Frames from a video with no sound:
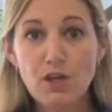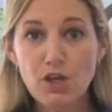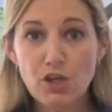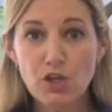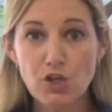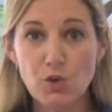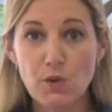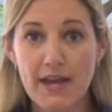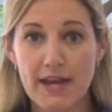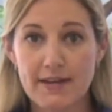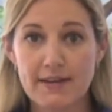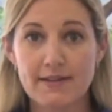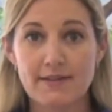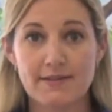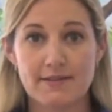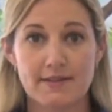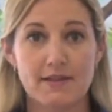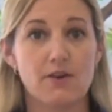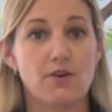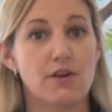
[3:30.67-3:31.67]
you can
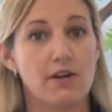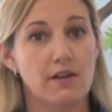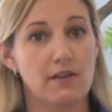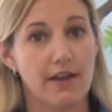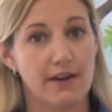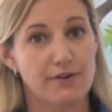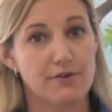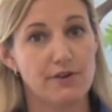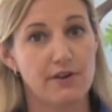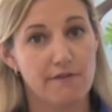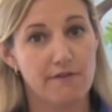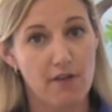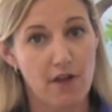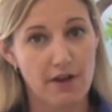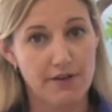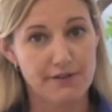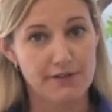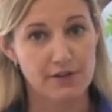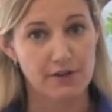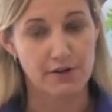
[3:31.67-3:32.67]
consider an electric
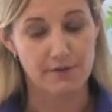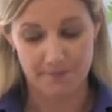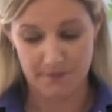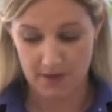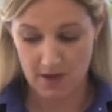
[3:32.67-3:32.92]
flosser.